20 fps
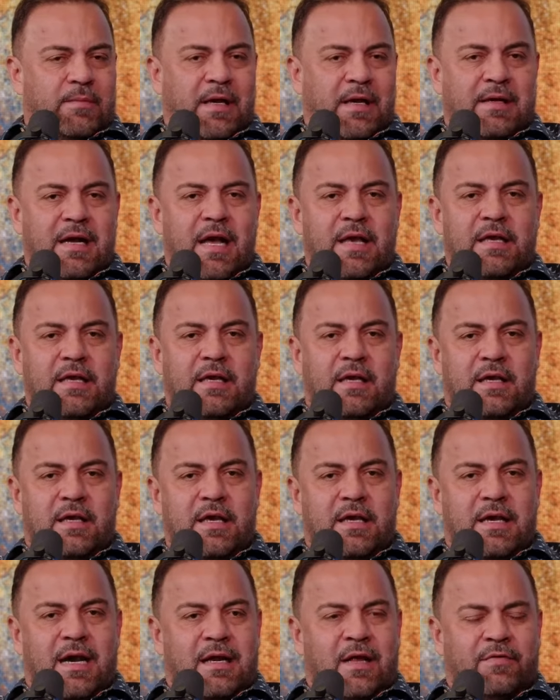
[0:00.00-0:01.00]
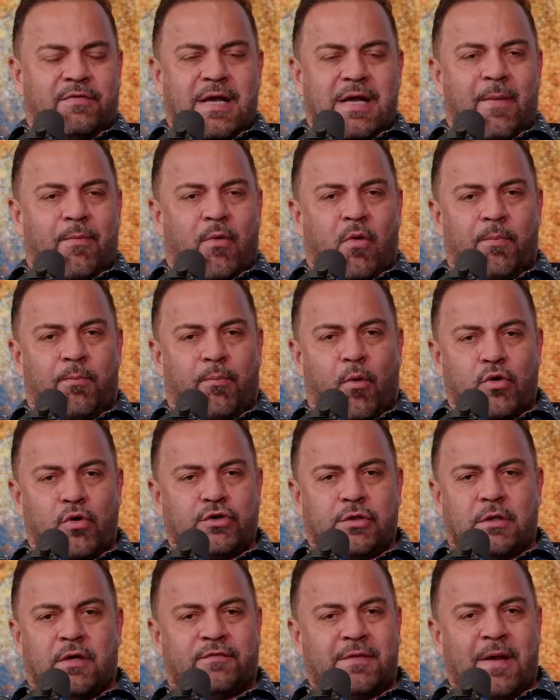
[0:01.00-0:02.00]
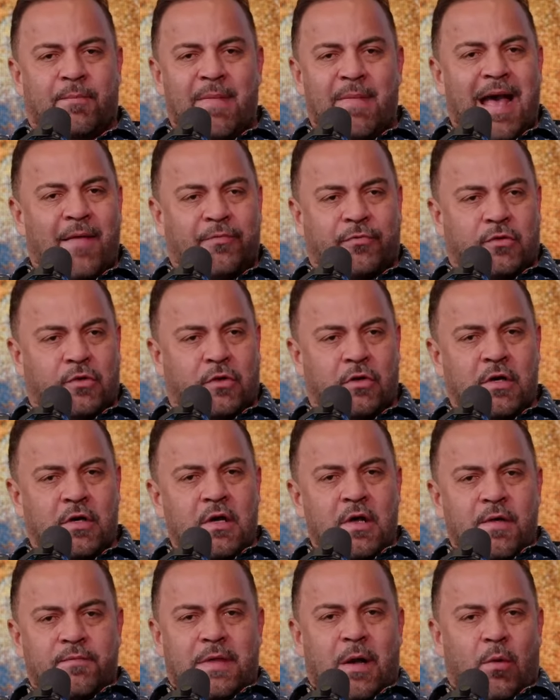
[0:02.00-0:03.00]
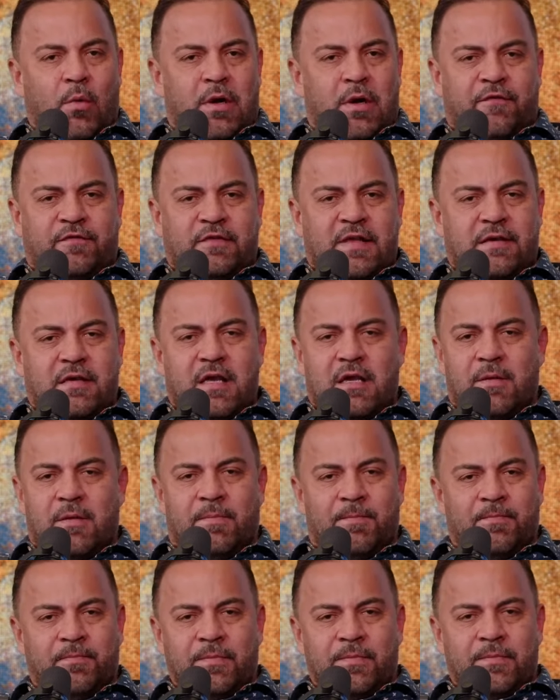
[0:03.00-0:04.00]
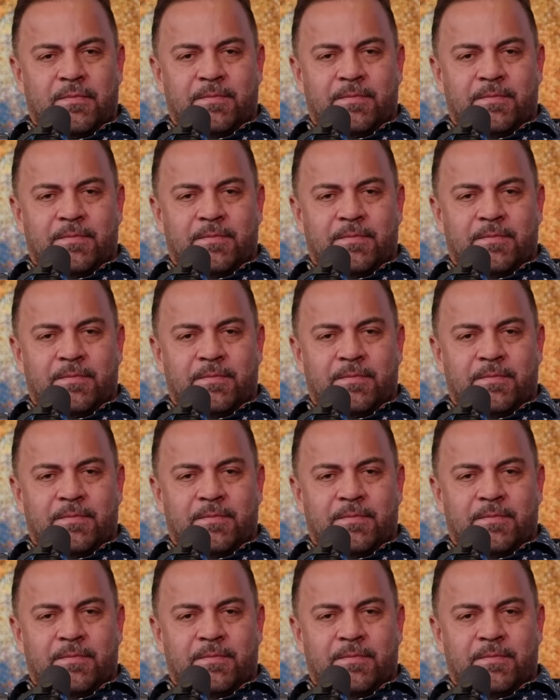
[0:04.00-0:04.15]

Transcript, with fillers: My guy, he, he got a double portion of the mantle that would have taken him